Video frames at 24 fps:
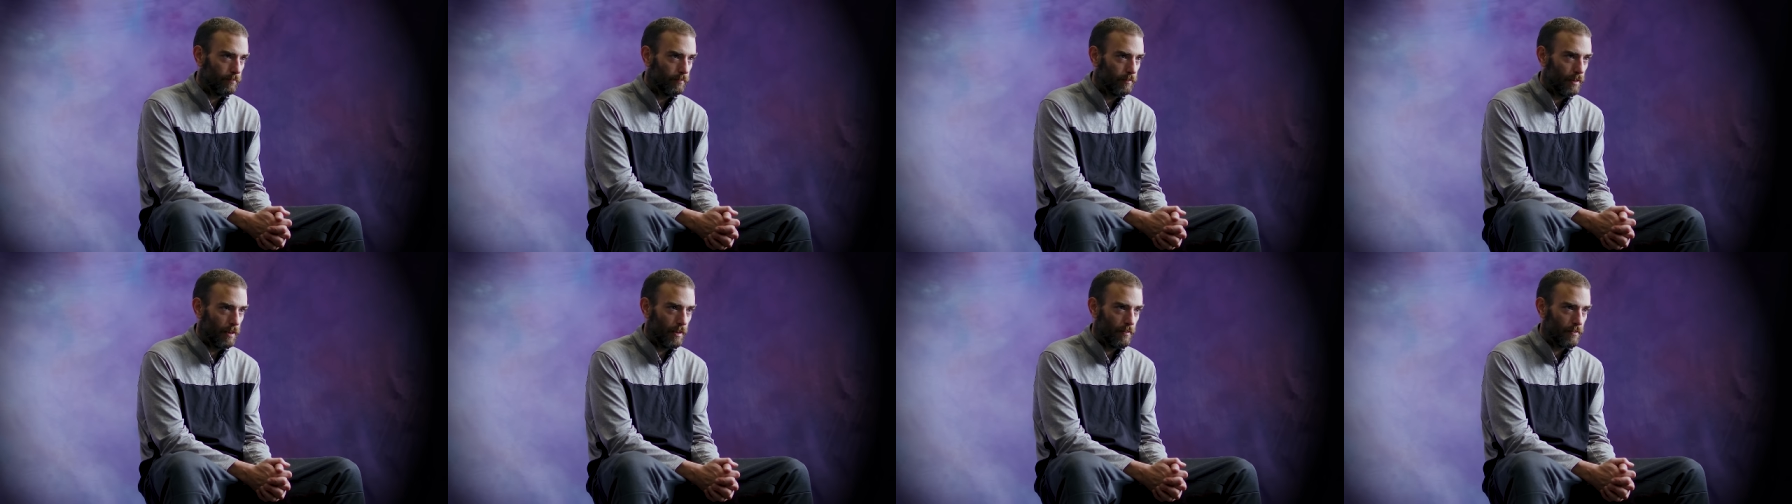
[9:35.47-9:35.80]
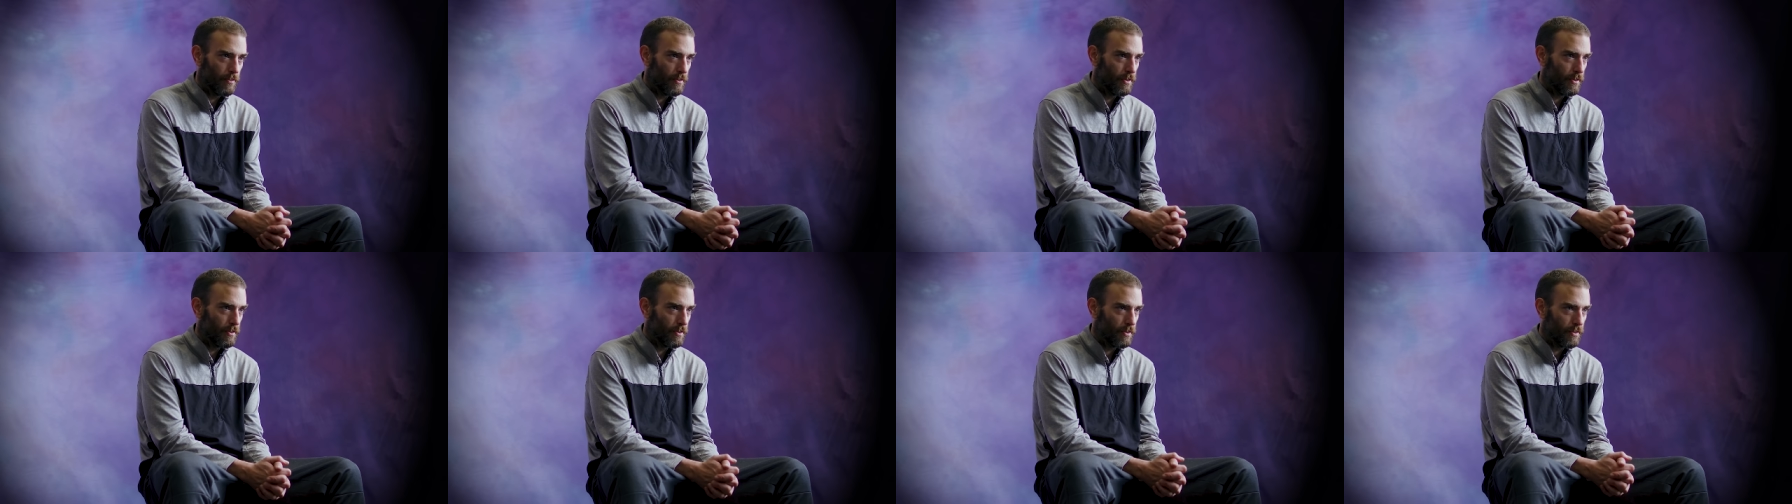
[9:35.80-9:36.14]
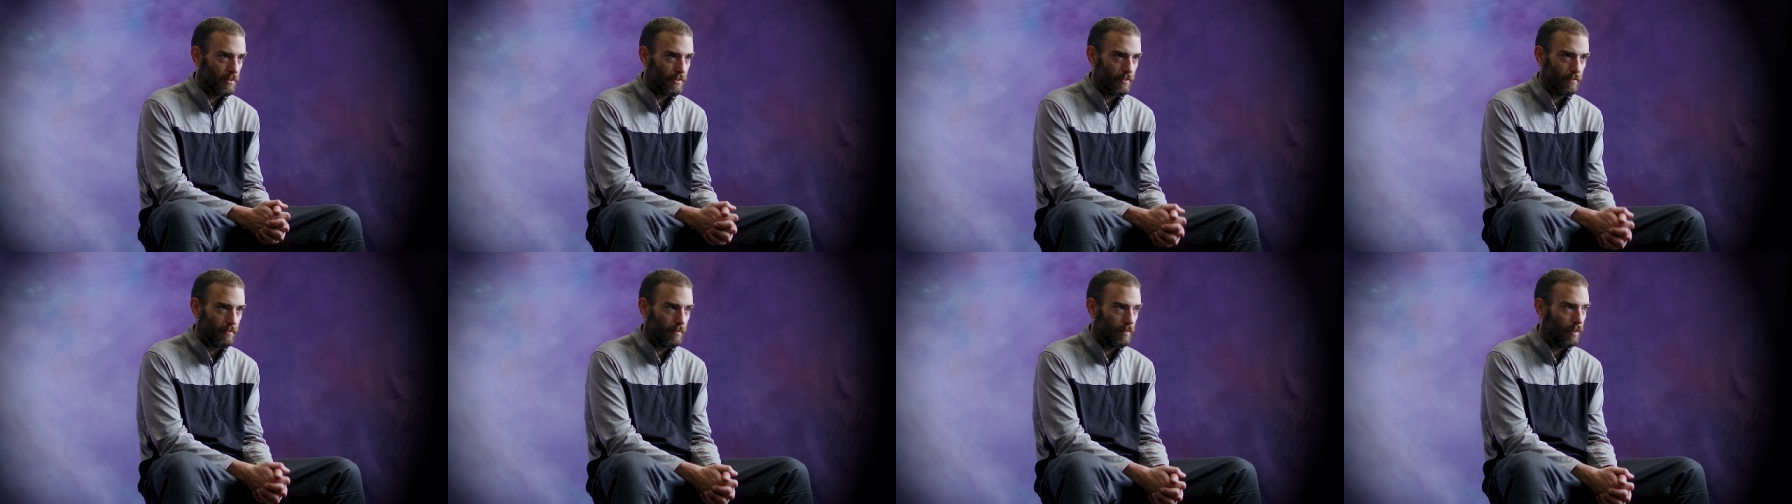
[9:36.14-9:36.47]
And it was
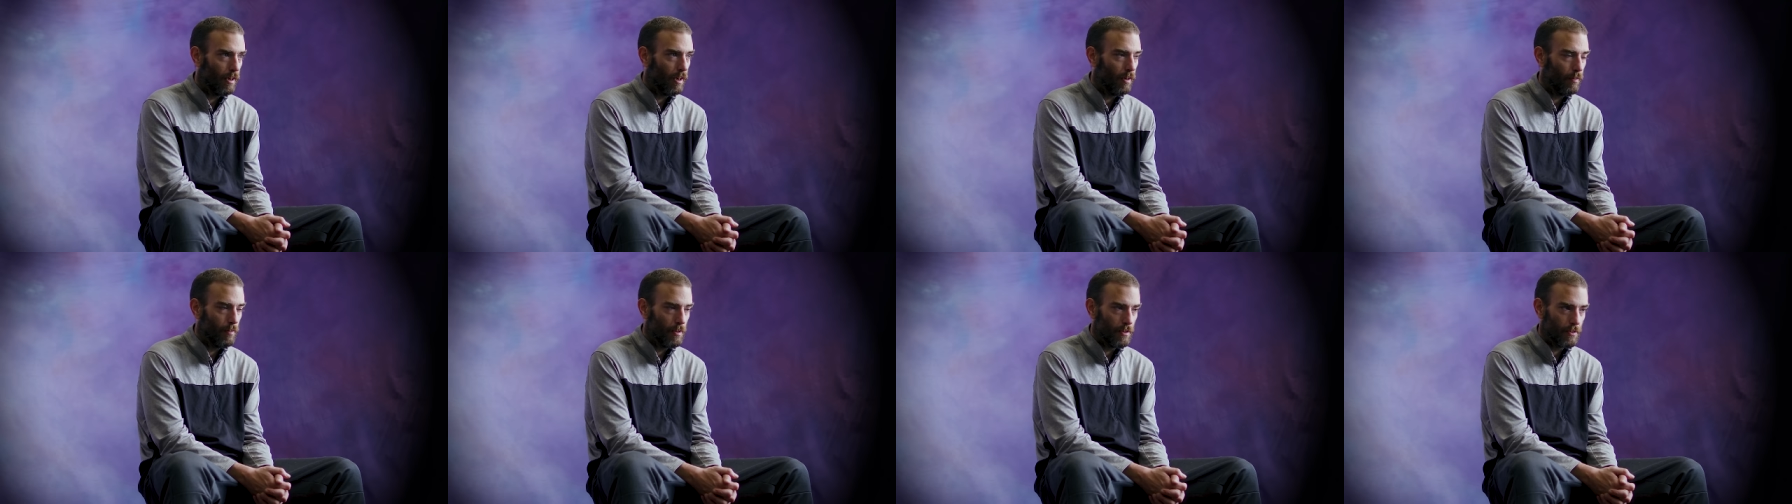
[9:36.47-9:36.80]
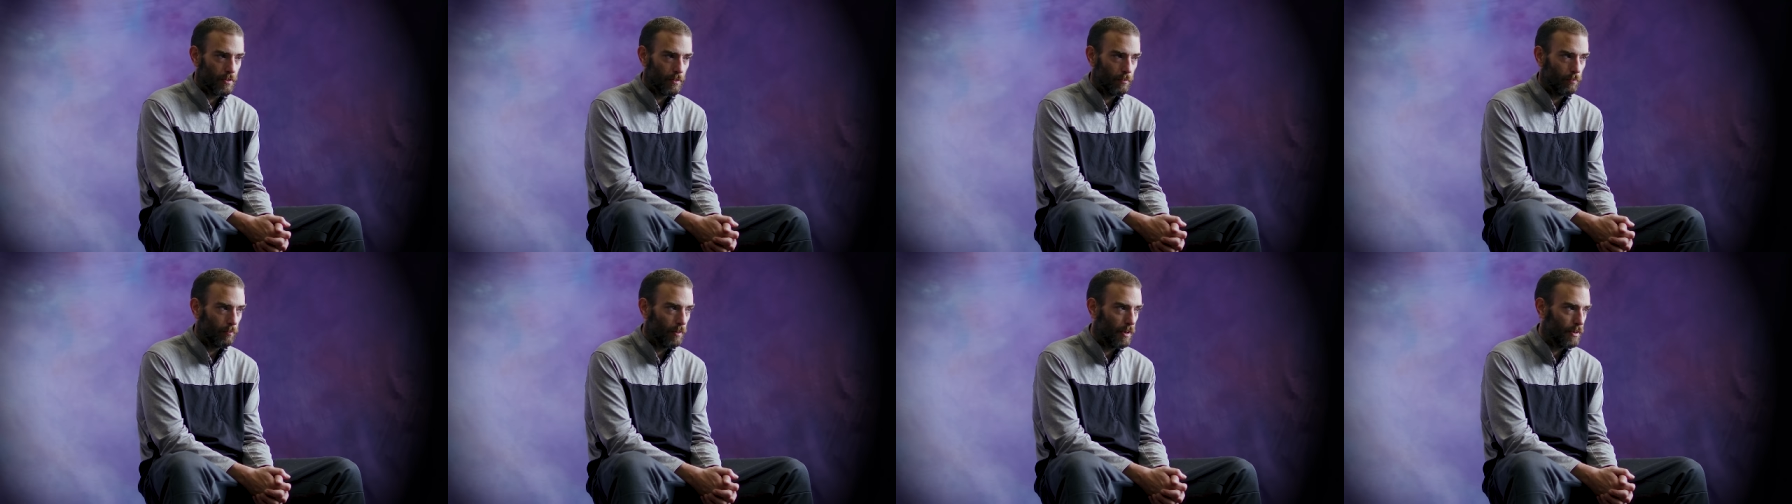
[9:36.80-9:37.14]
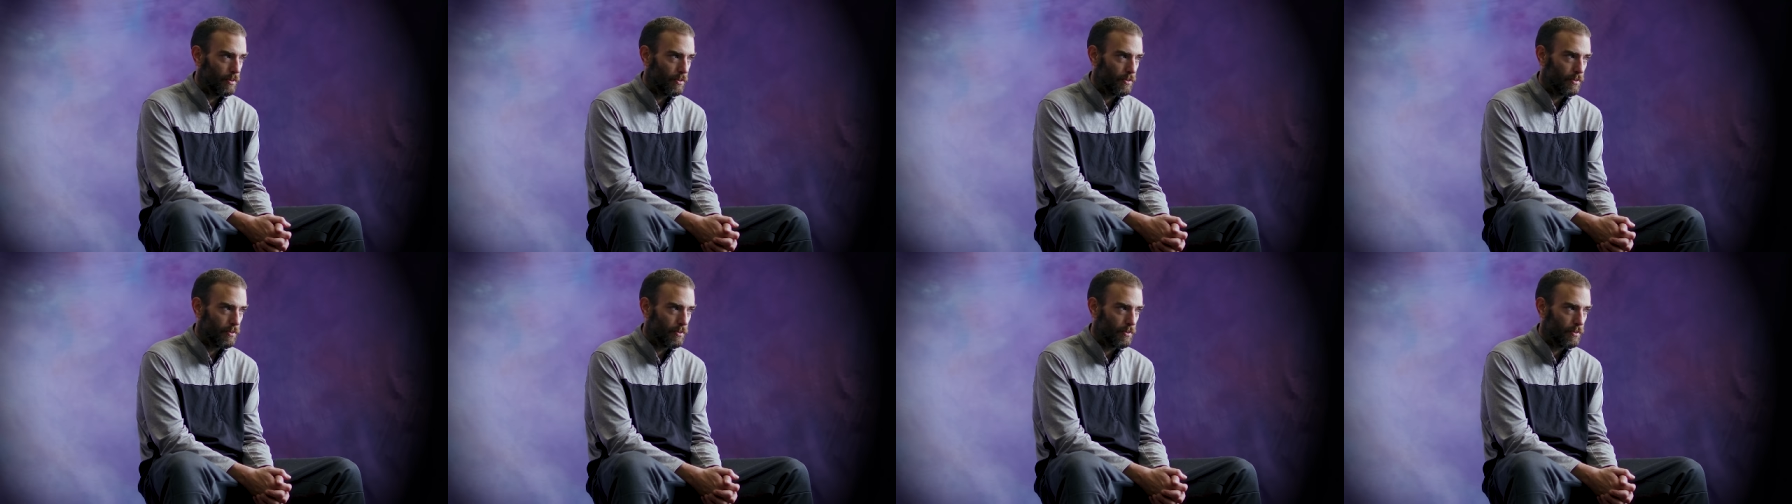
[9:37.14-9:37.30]
just always a one